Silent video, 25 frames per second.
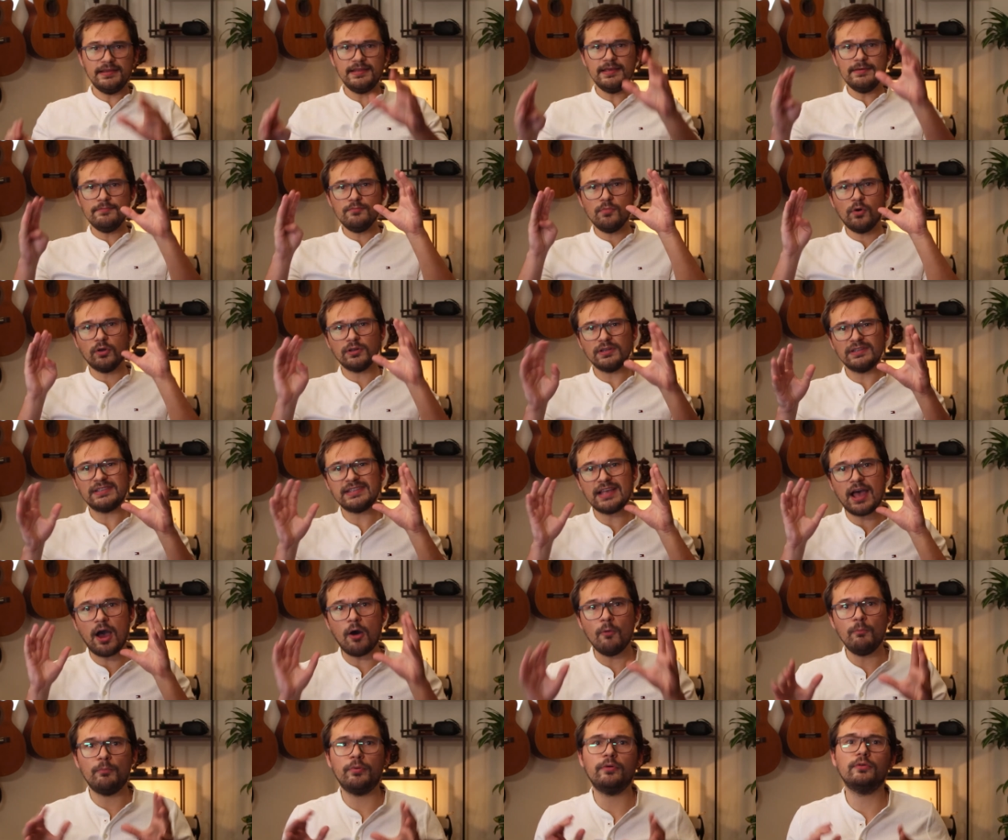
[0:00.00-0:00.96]
And the
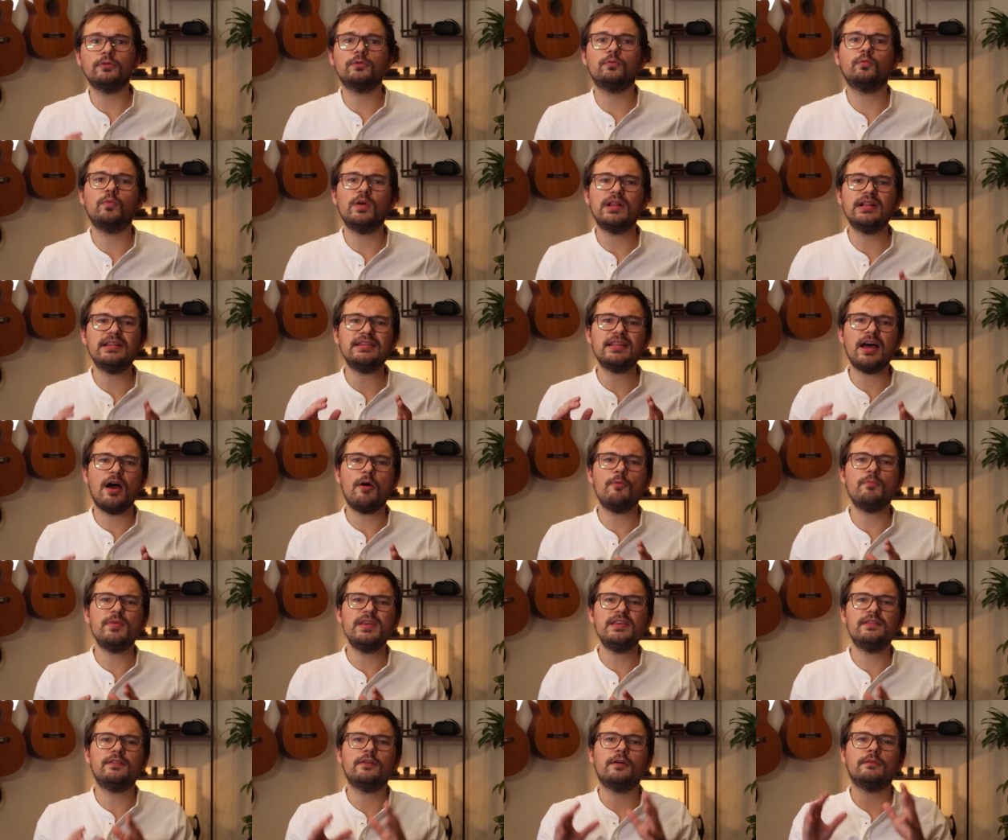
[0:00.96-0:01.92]
model's output will
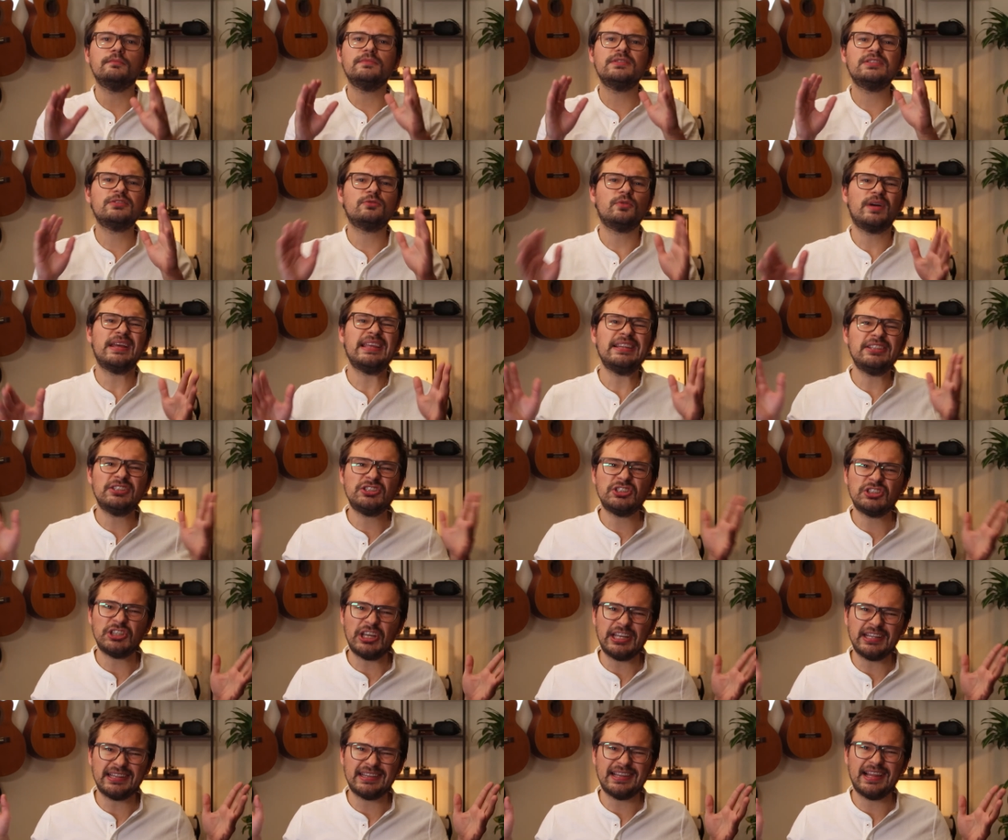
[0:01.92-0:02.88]
now be some
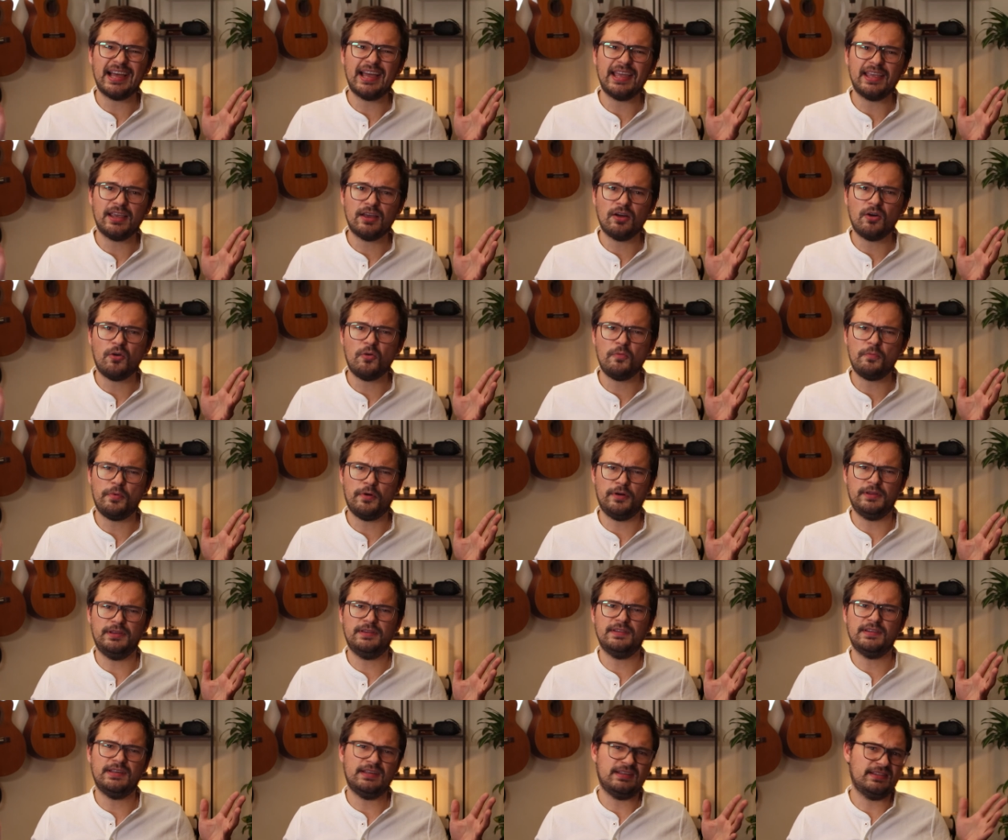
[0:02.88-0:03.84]
strange shit like
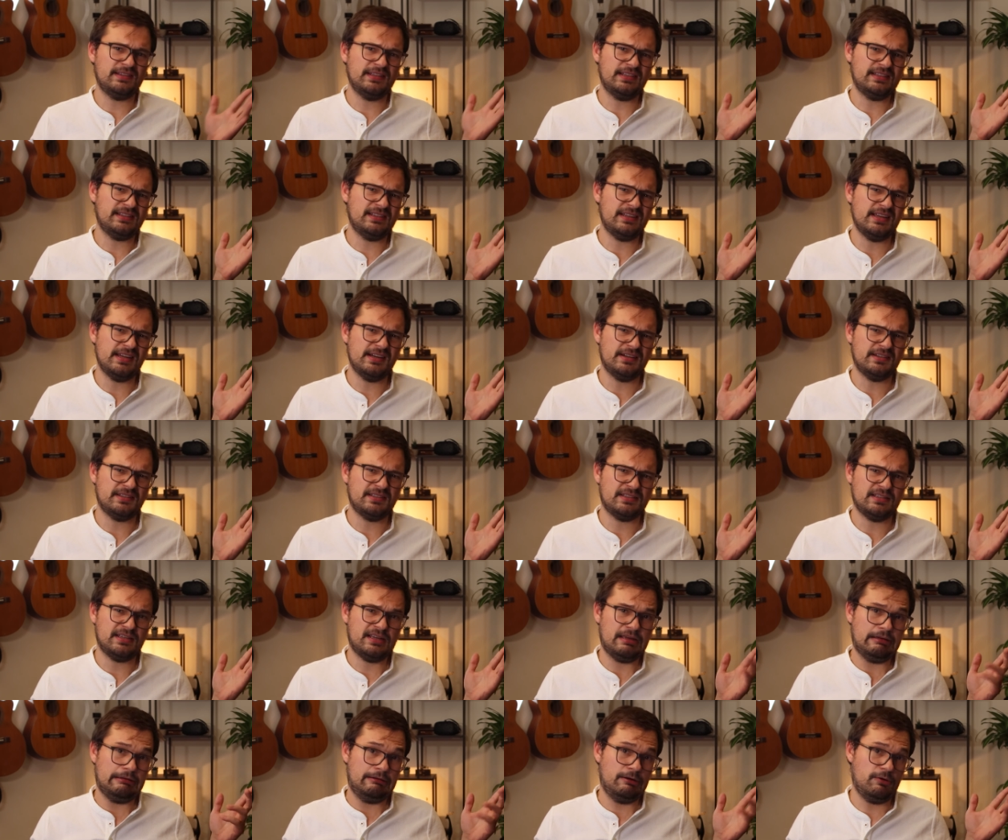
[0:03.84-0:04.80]
0.66
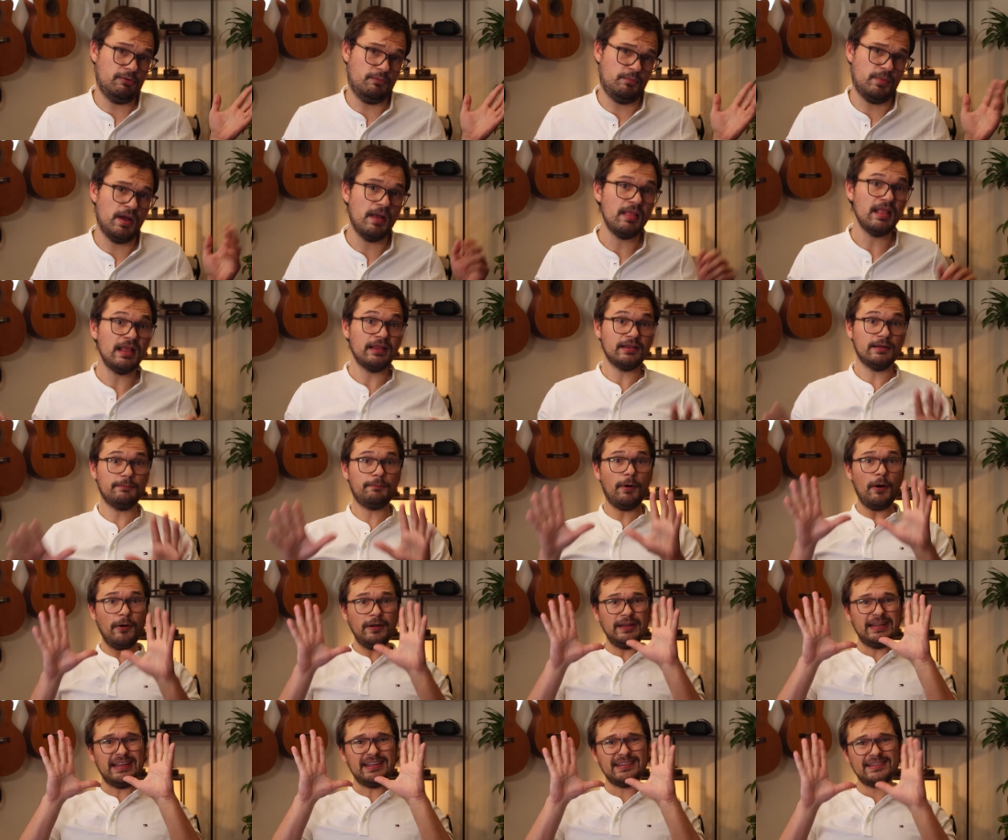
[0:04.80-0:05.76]
years, I hope.
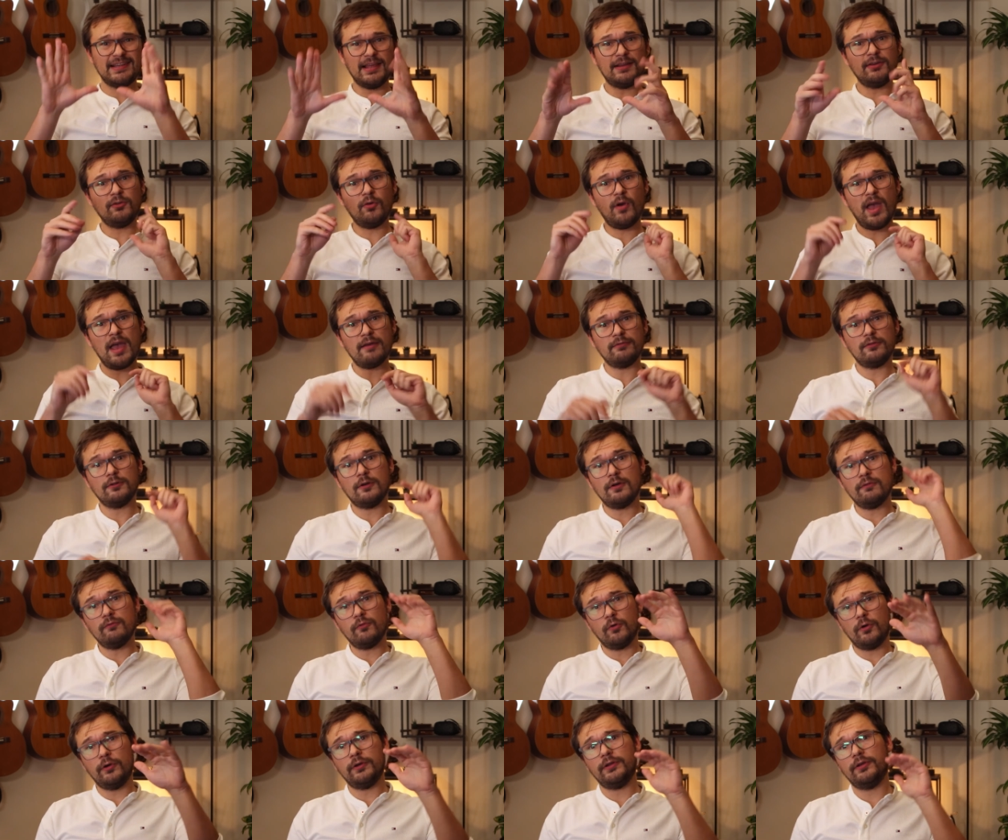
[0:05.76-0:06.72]
The point is that you have
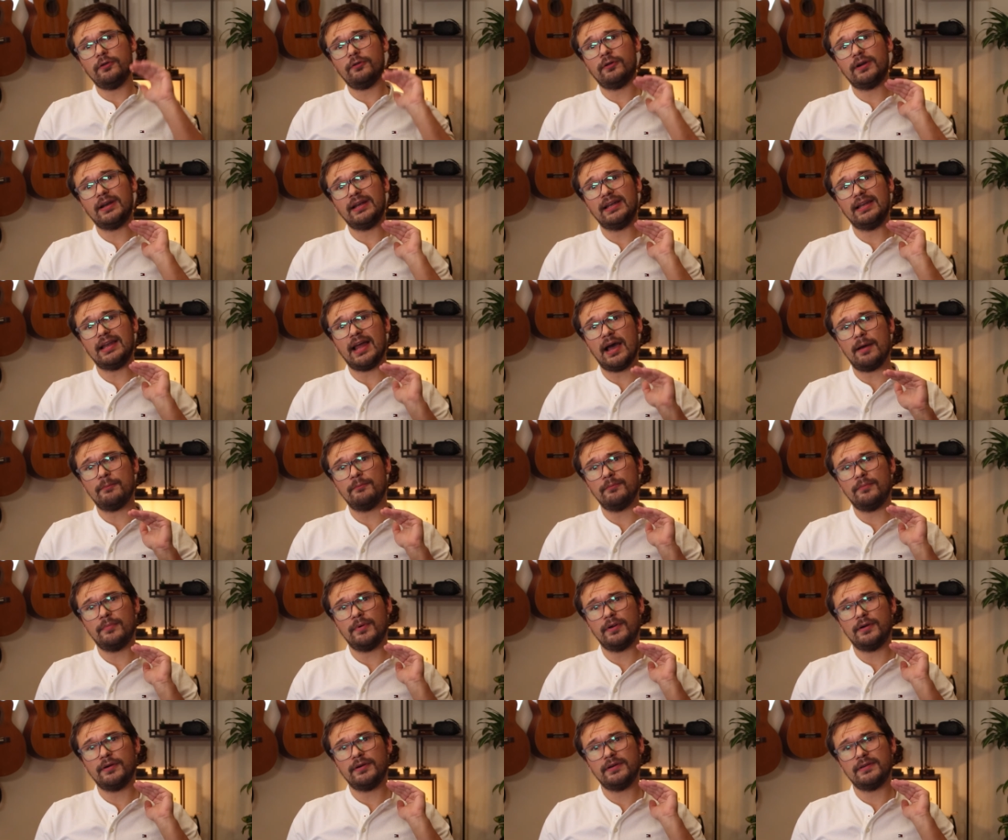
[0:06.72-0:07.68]
to convert your
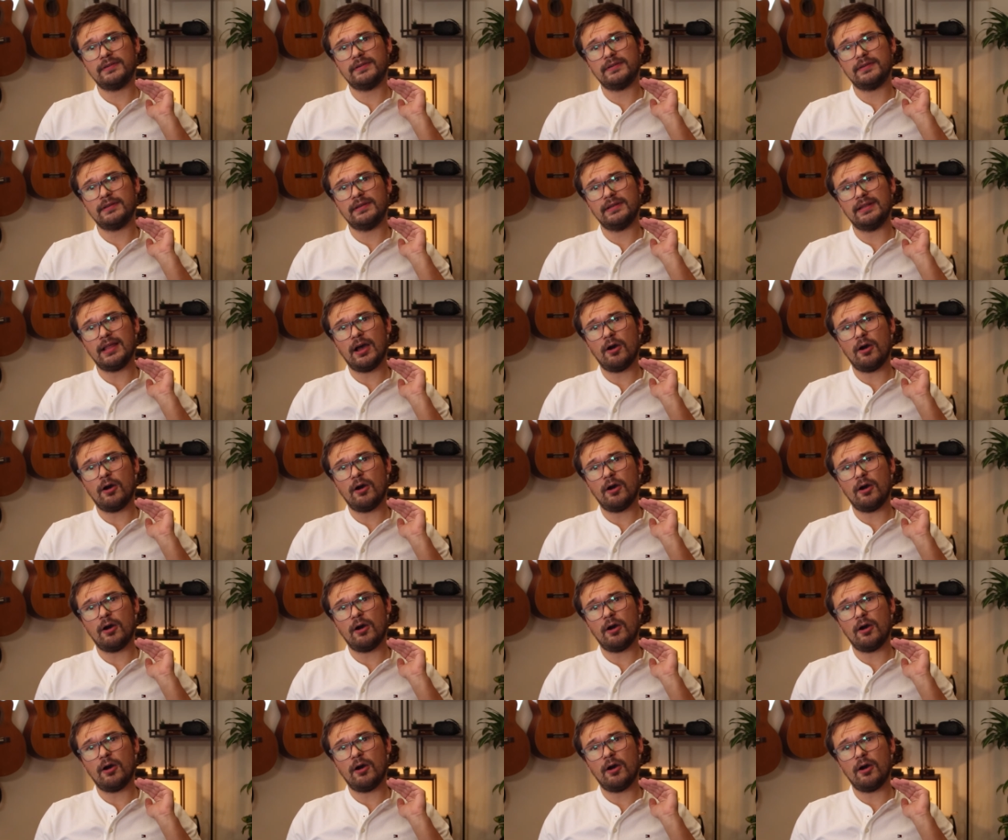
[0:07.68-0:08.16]
numbers